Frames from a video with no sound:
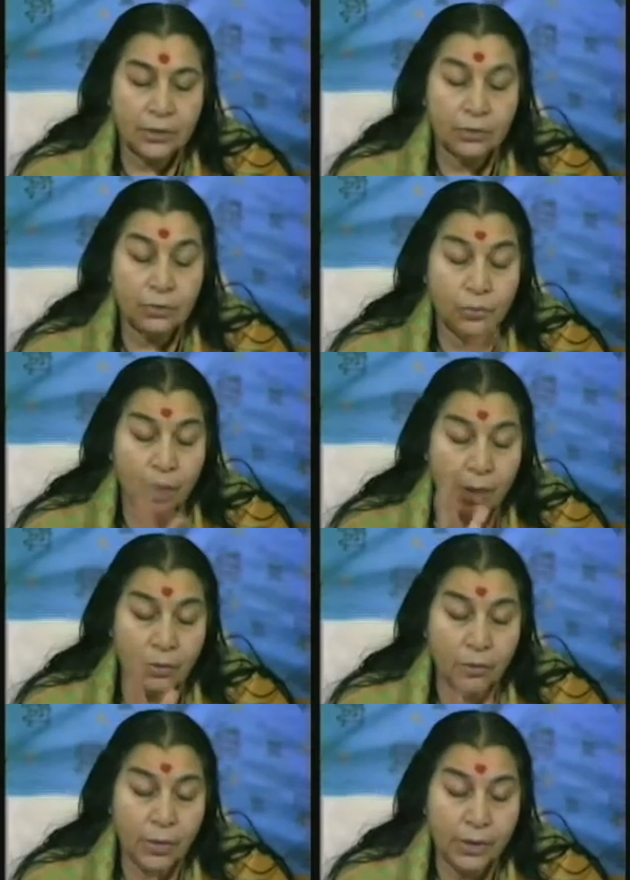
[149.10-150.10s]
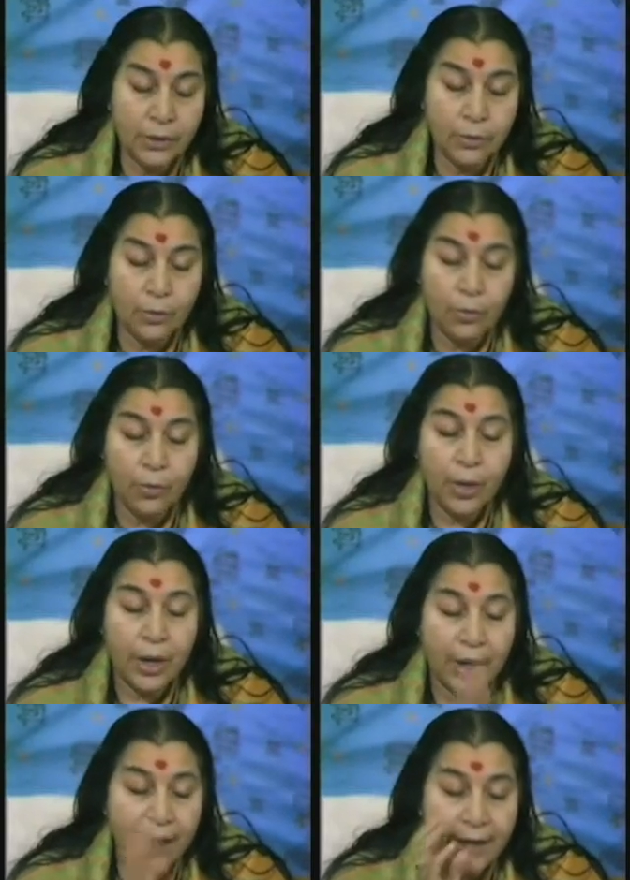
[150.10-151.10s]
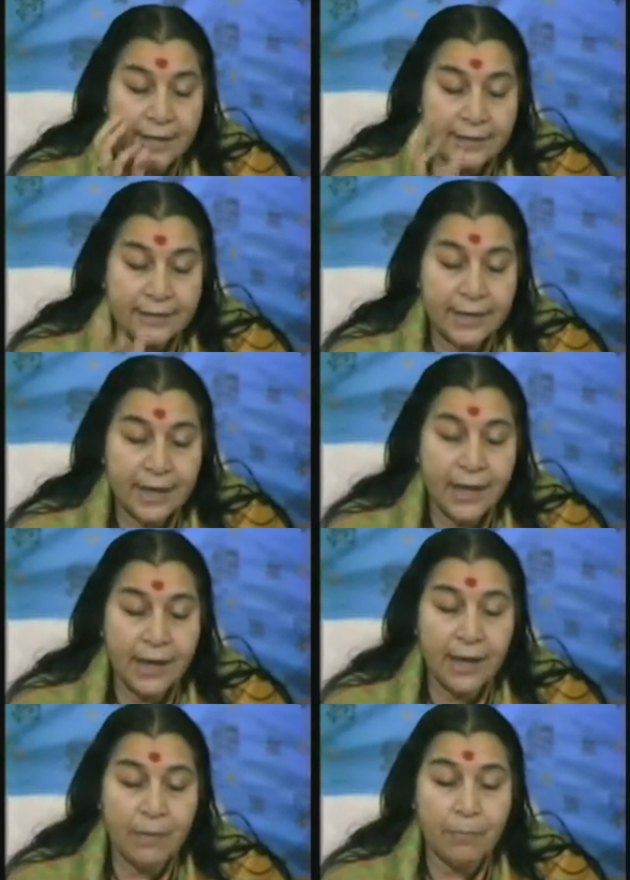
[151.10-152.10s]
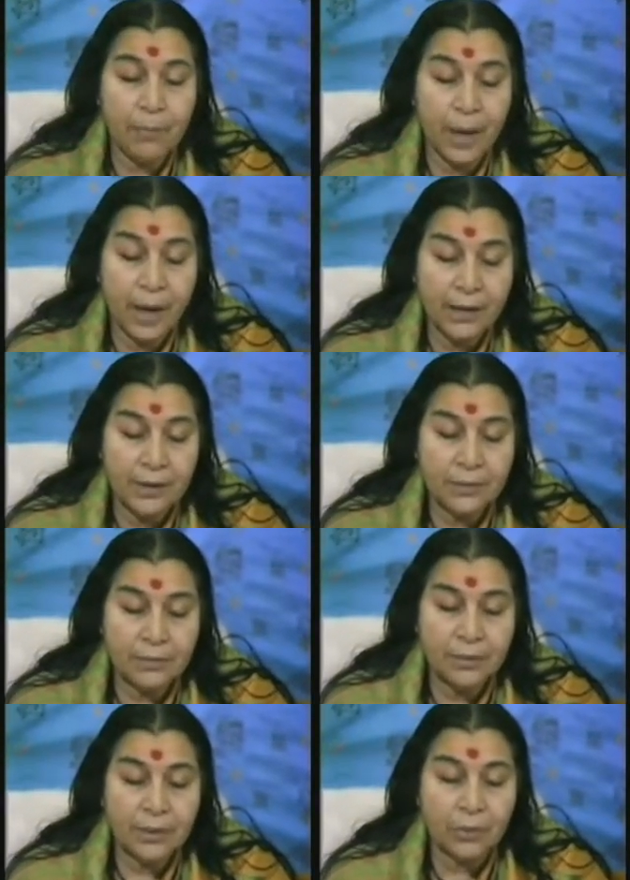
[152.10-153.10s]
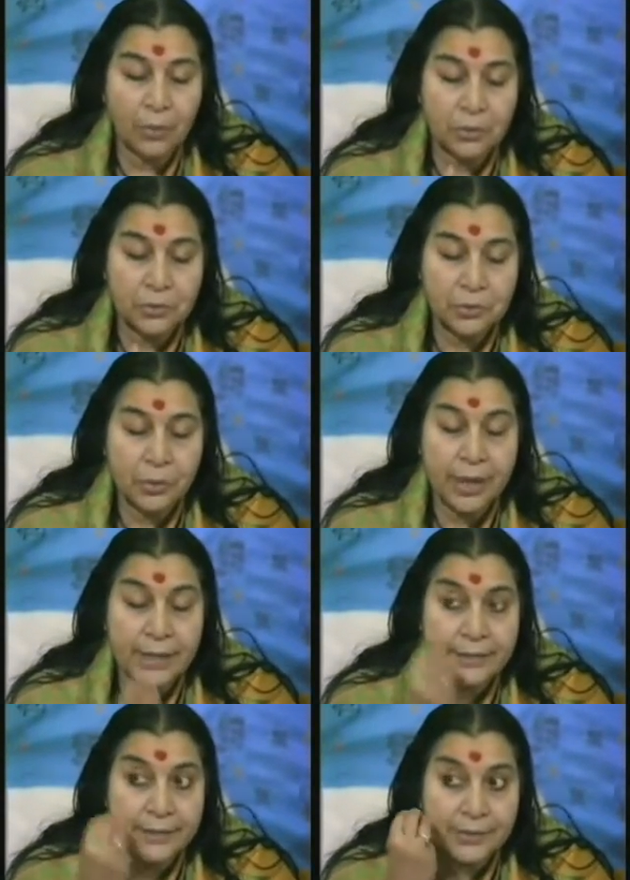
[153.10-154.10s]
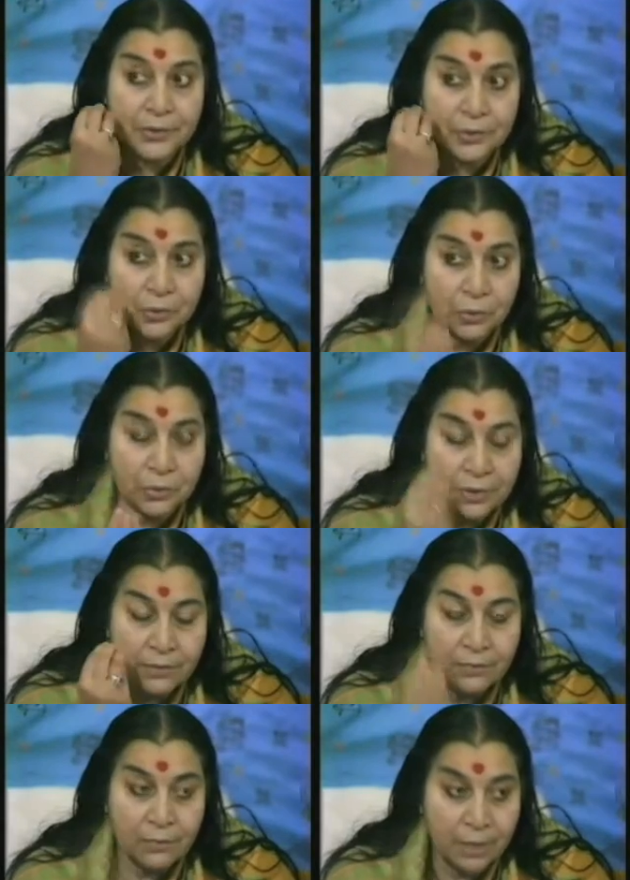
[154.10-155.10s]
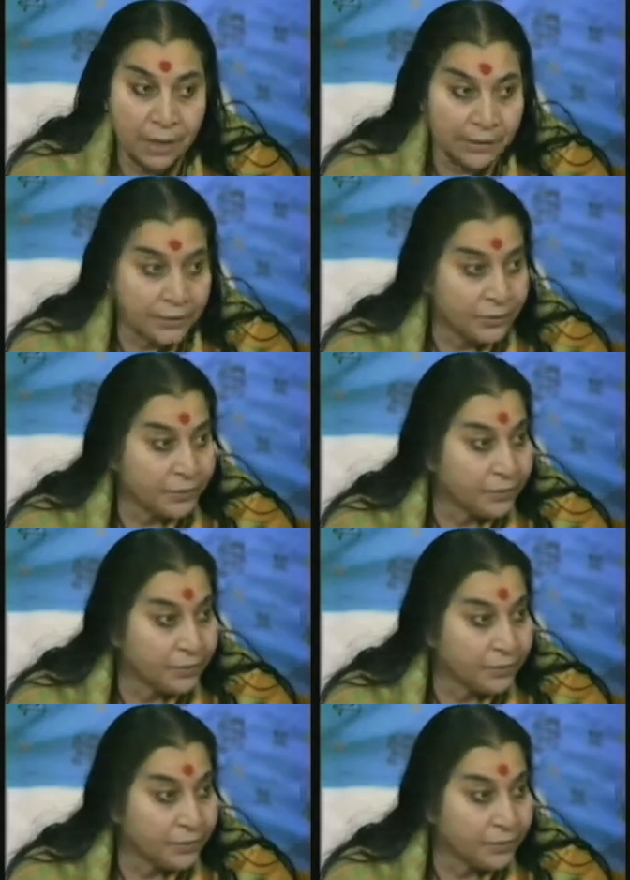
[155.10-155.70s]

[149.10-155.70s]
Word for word: you not only grow as a plant but also as the source of the plant.